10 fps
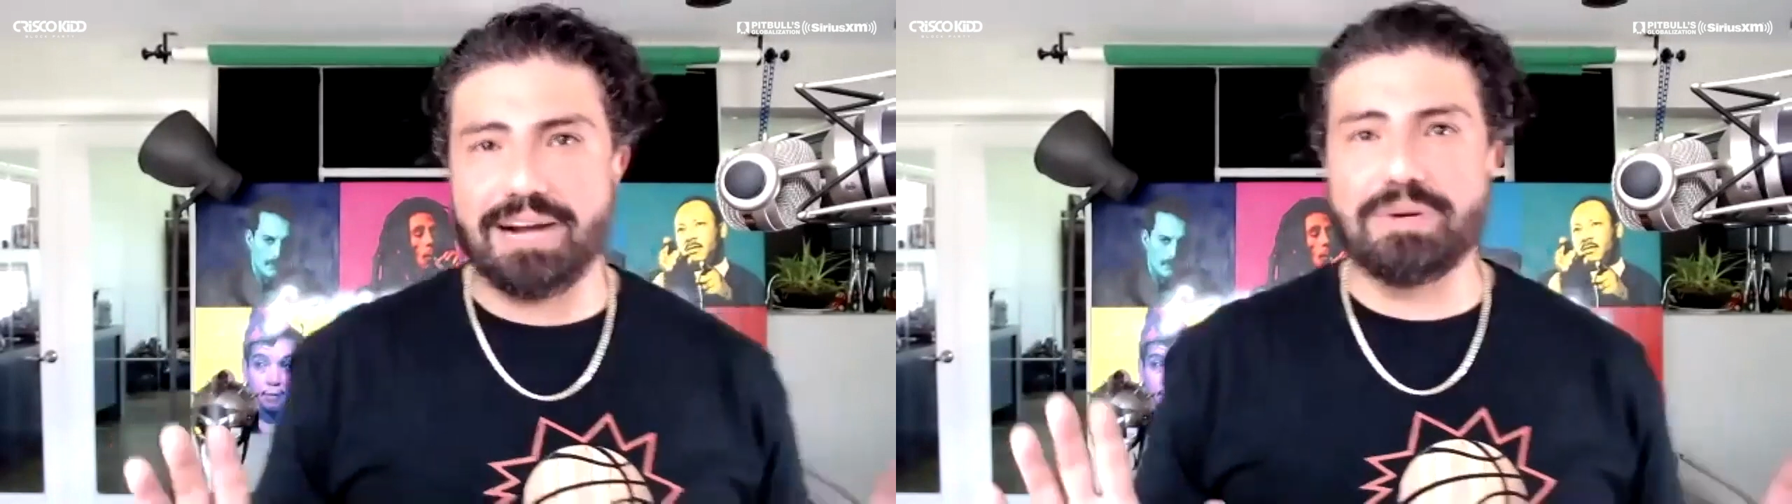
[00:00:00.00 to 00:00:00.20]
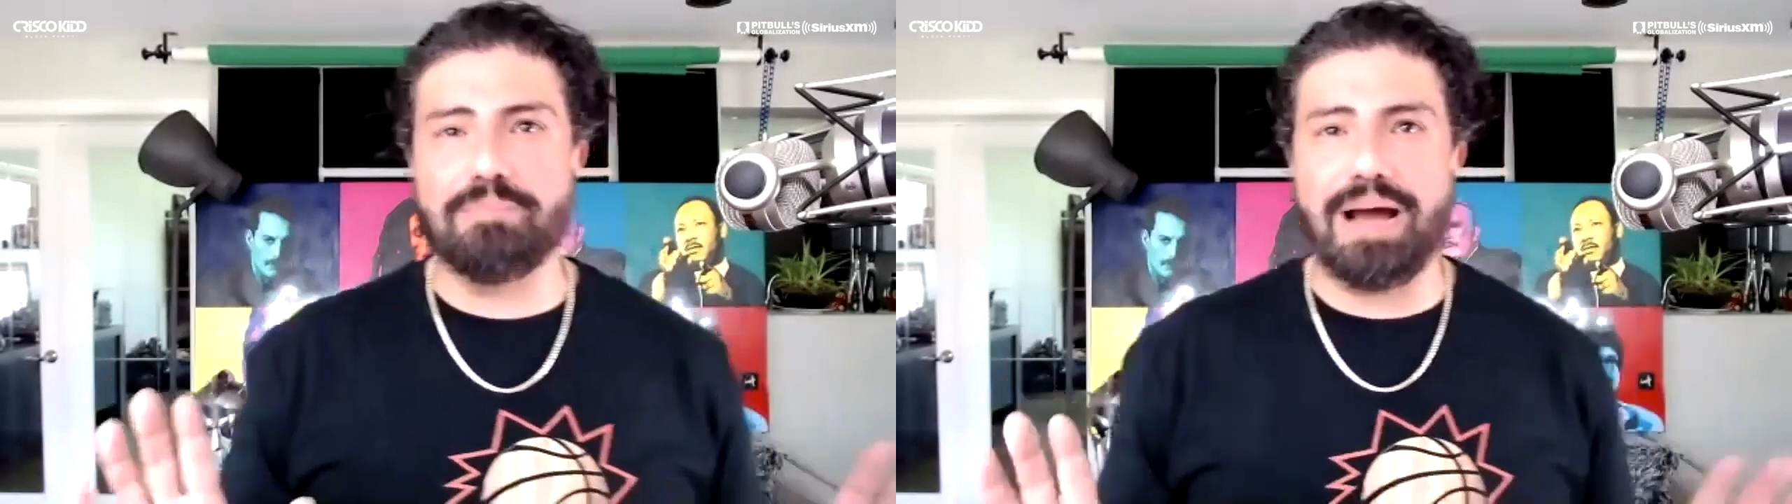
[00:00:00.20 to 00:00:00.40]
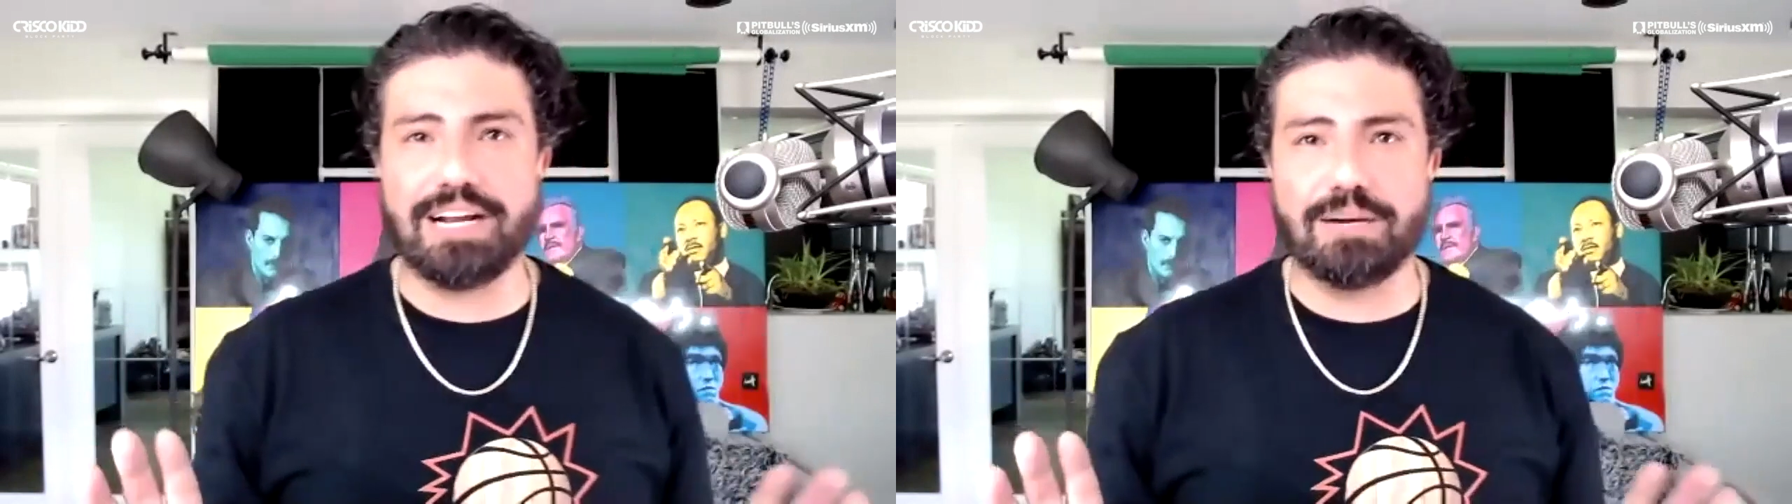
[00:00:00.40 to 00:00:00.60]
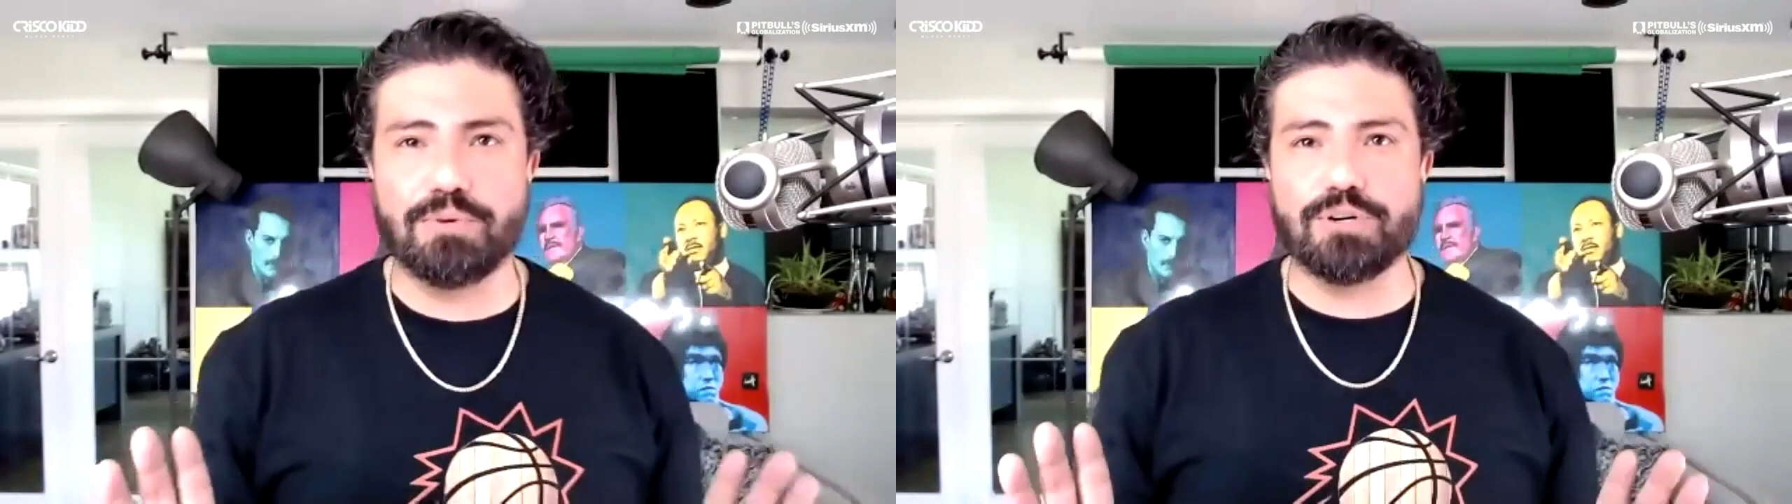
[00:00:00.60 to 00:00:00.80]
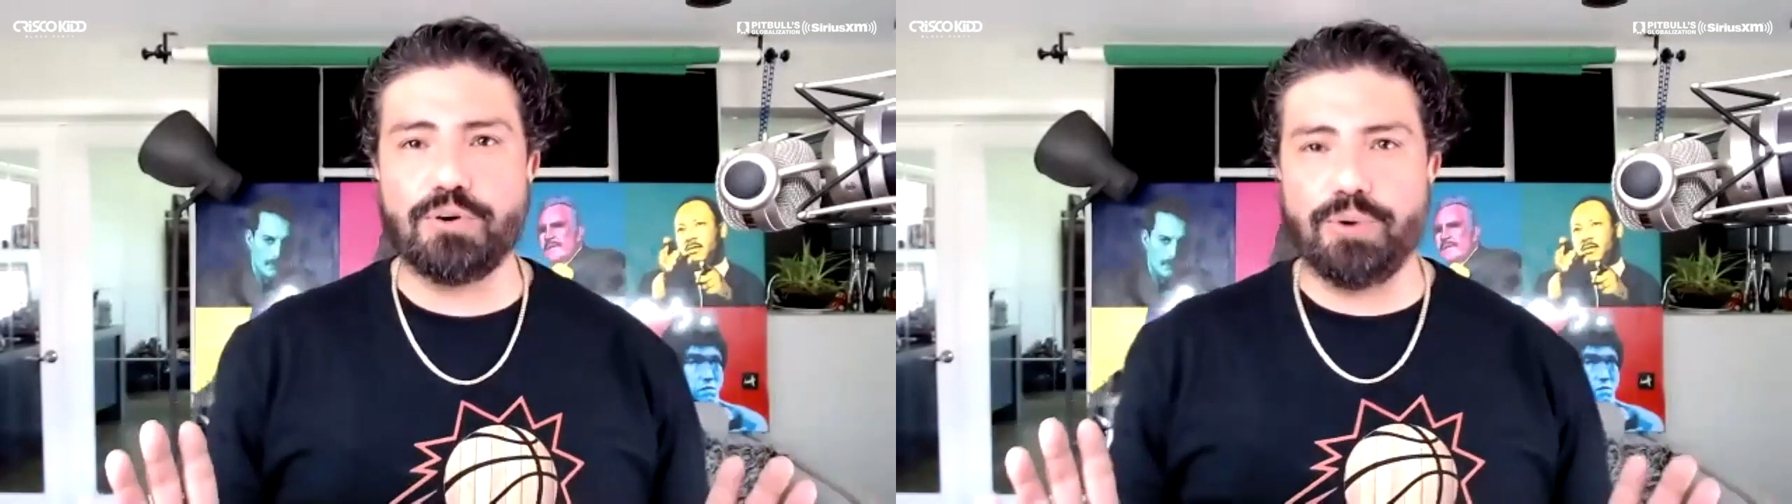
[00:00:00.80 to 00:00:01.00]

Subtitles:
I'm going to back up real